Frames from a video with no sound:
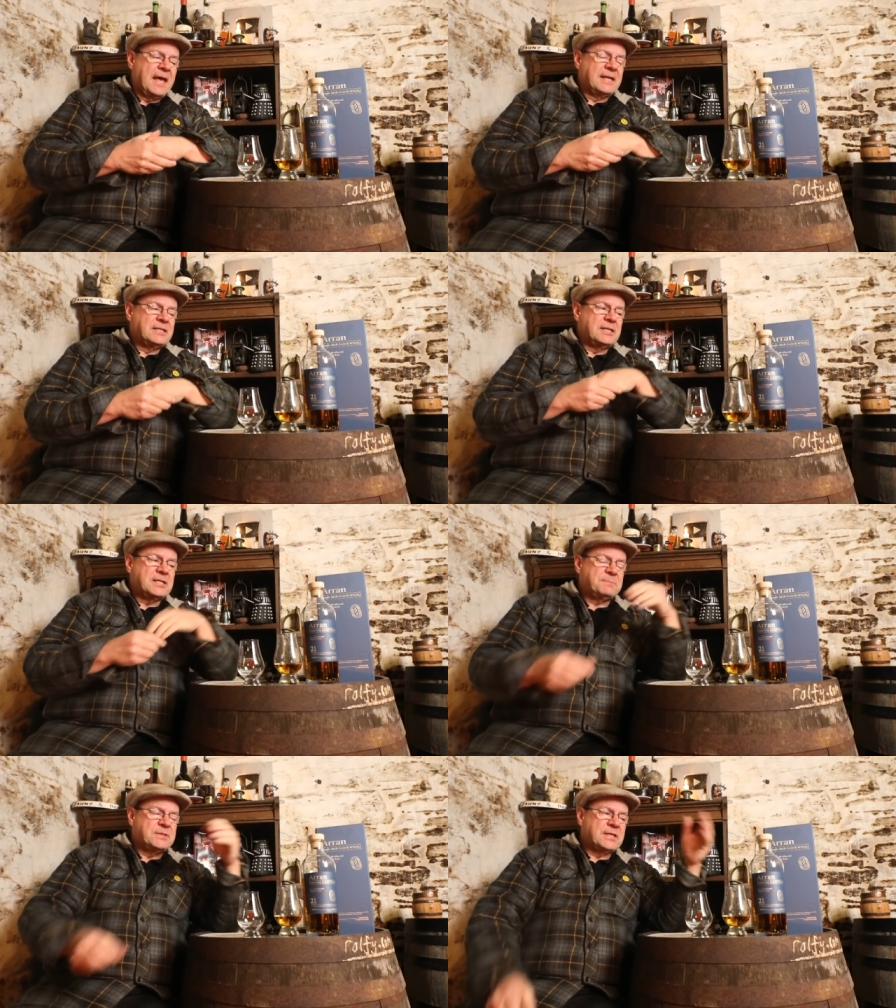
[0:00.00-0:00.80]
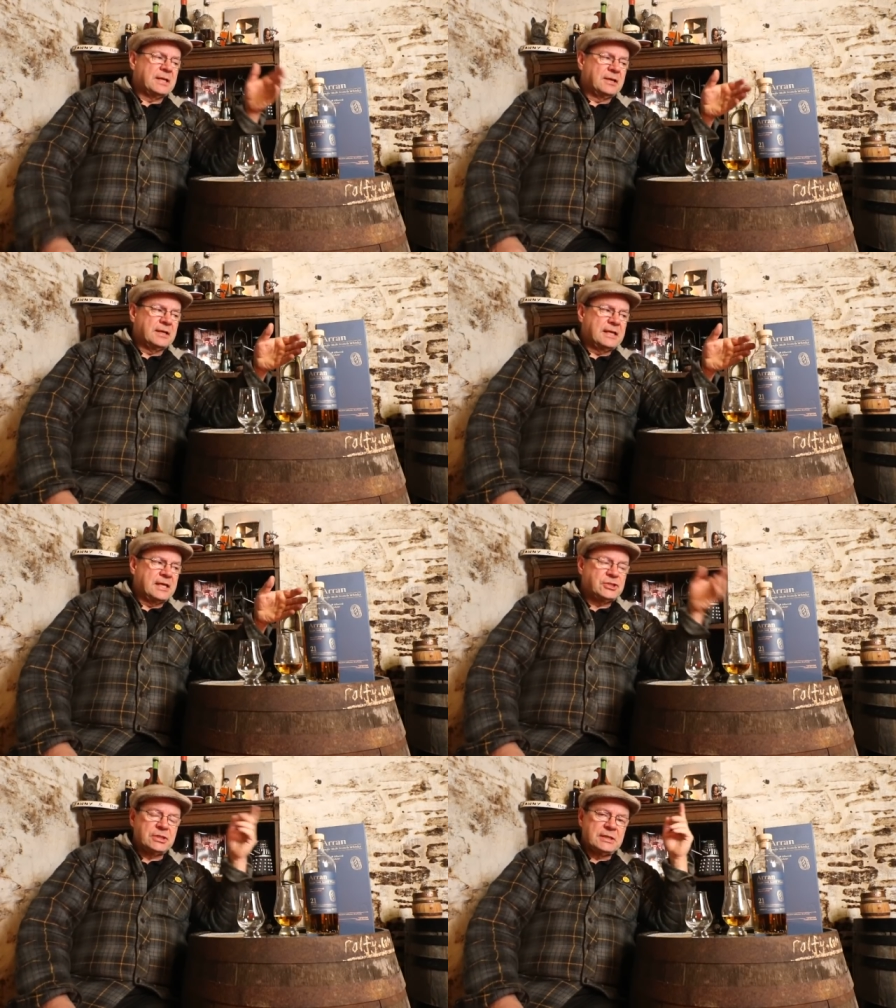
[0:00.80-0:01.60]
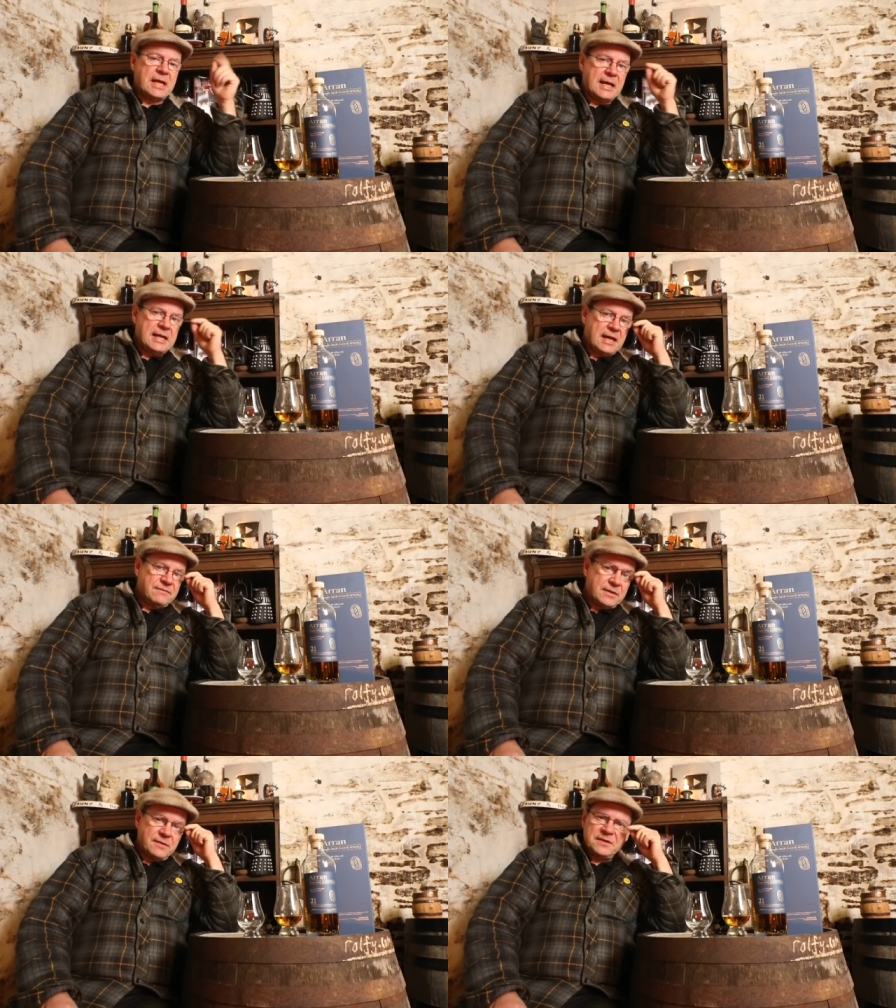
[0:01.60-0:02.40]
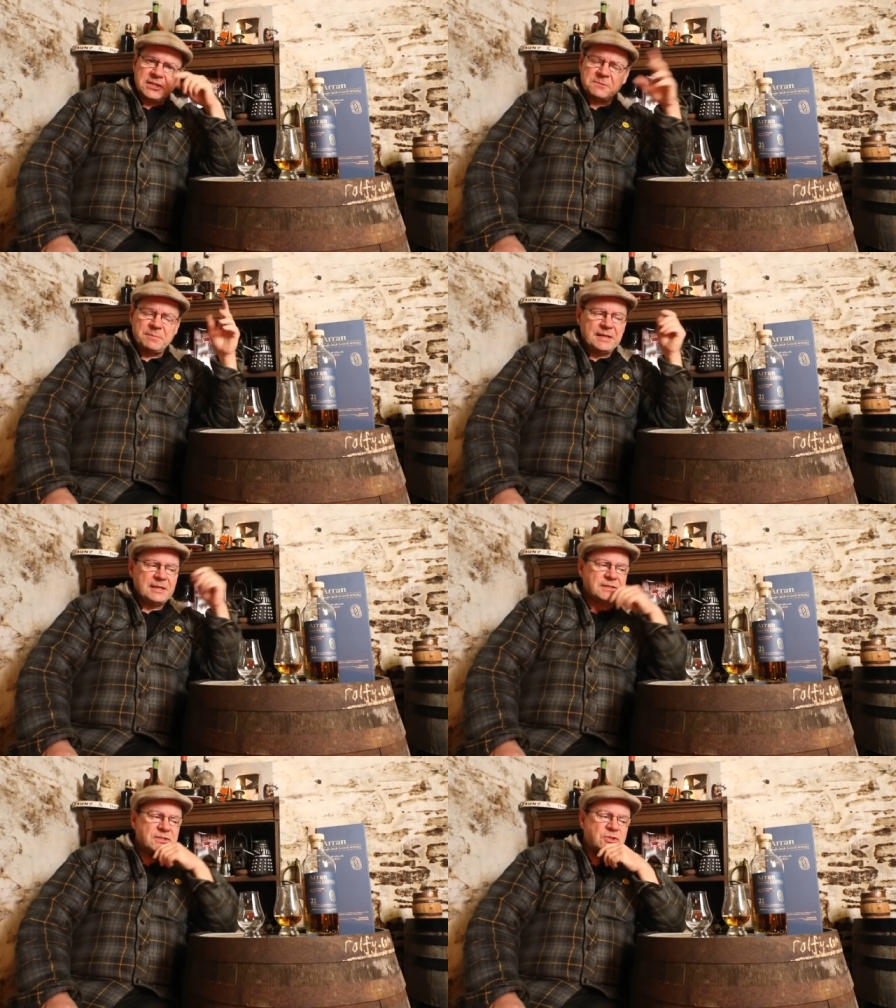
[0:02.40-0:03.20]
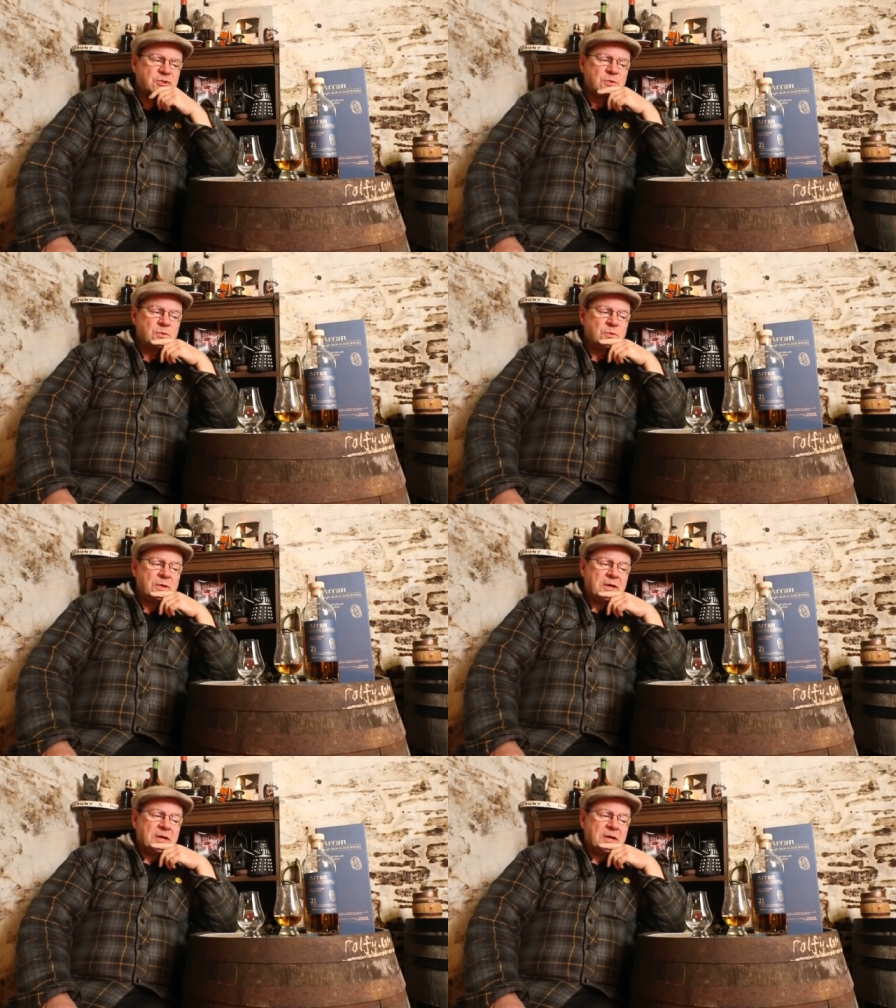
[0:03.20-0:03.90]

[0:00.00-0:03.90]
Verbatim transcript: And in this particular occasion, I have enough experience to